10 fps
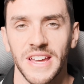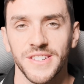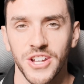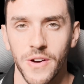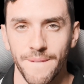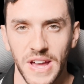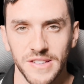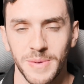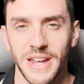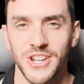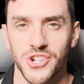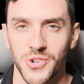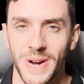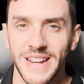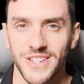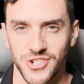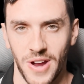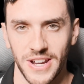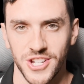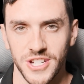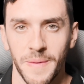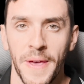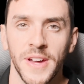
into your investment and trading strategy